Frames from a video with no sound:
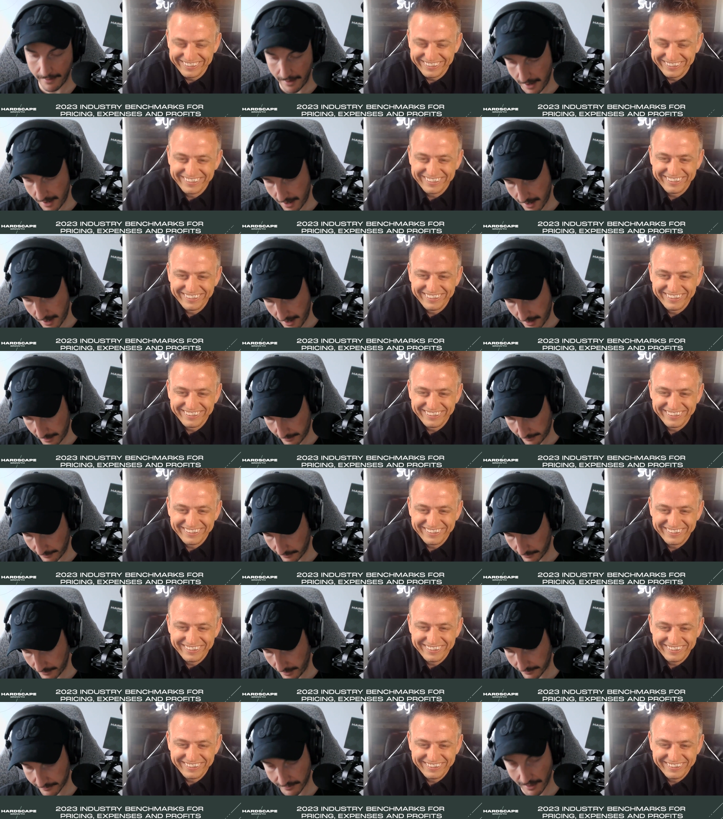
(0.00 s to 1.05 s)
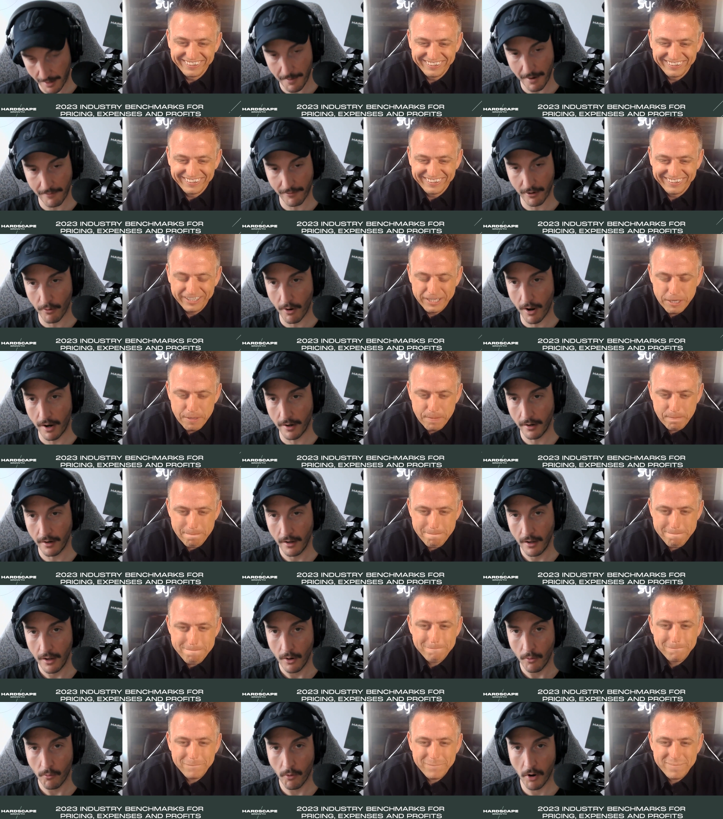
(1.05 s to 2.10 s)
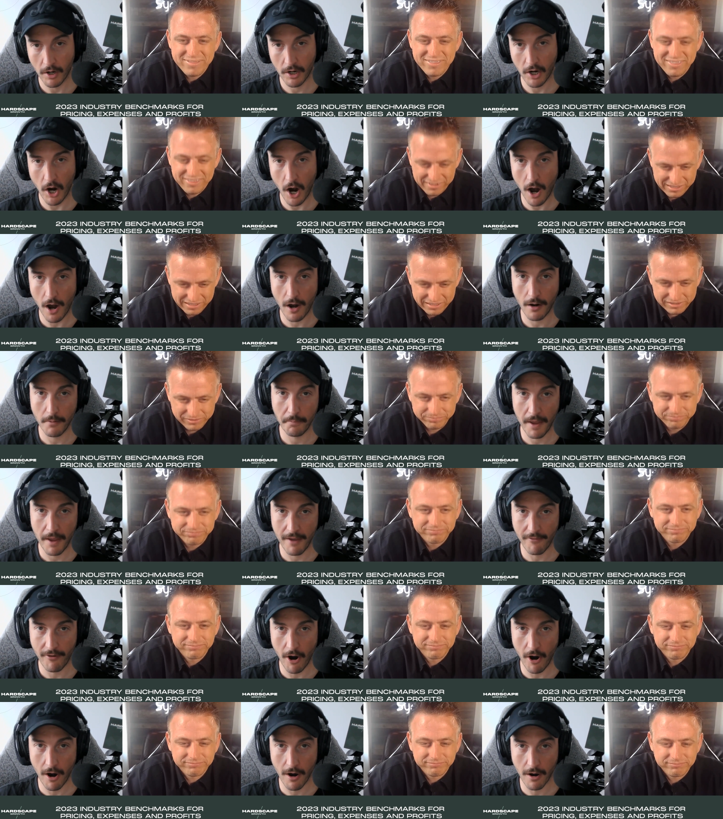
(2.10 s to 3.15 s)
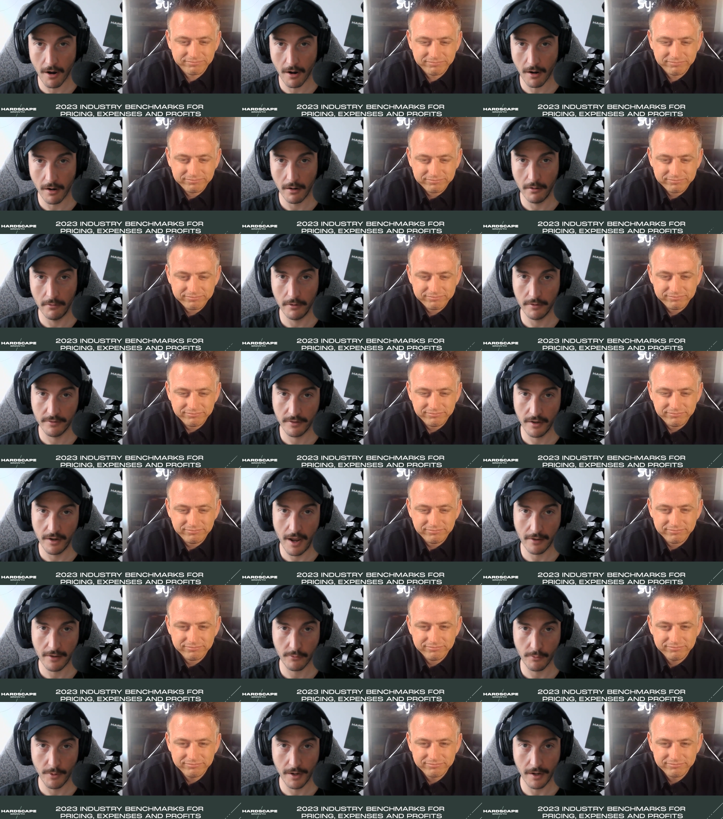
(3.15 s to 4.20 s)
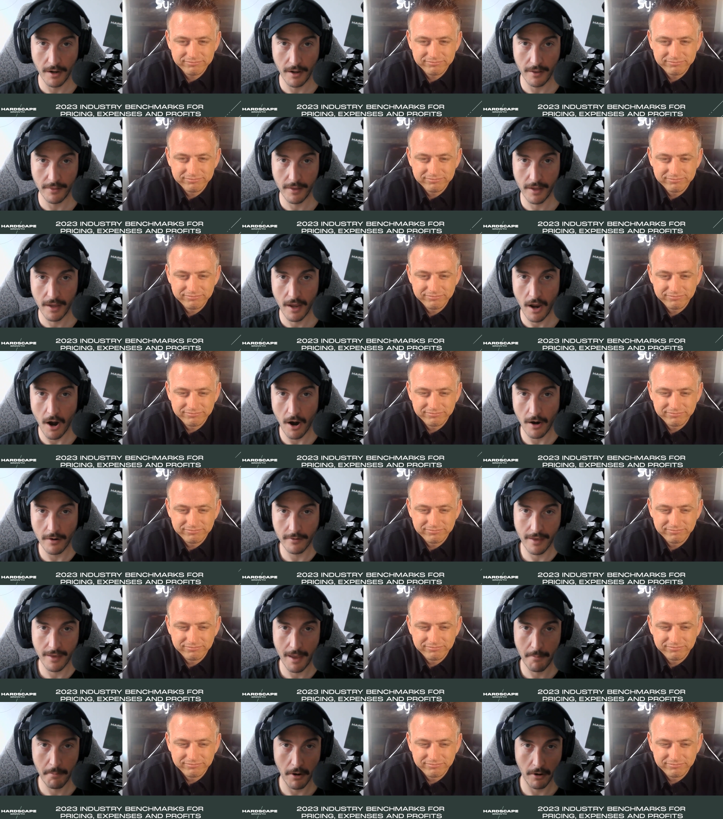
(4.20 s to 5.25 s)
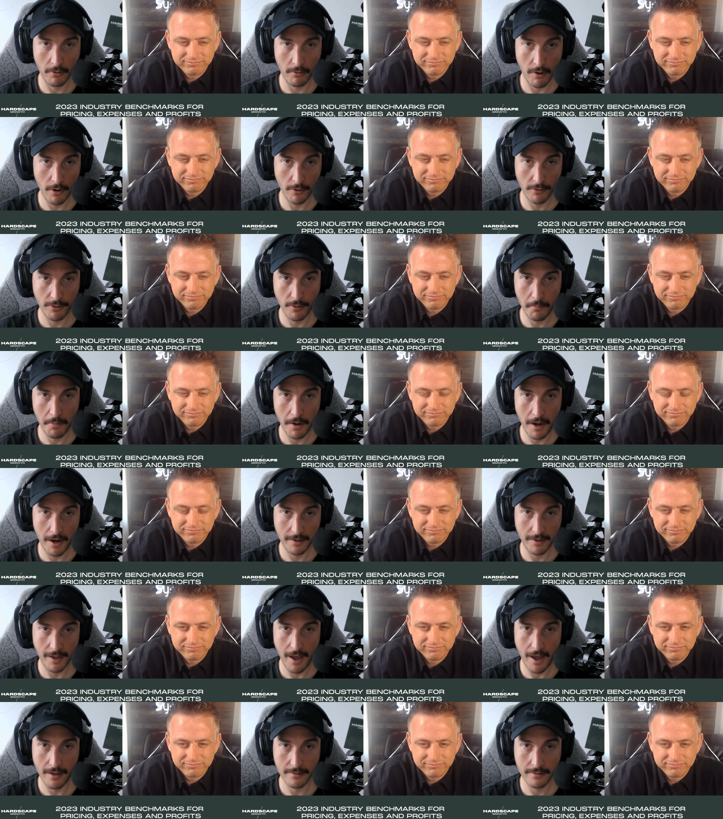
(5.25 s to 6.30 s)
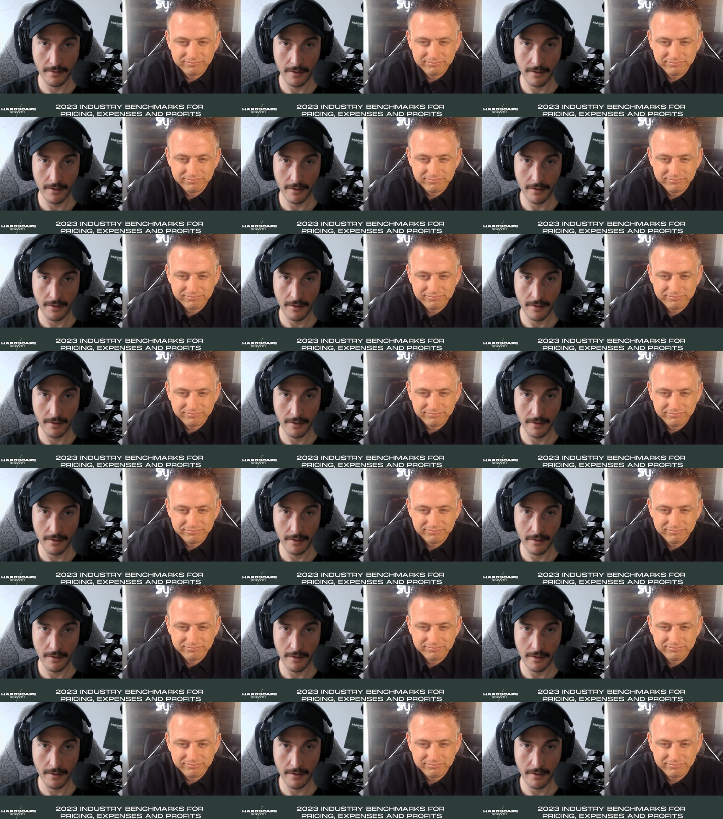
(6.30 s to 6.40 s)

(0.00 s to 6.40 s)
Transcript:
Speaker 1: uh, until next time, everyone, work hard, pave harder, and we'll see you next week on the Hardscape Growth Podcast.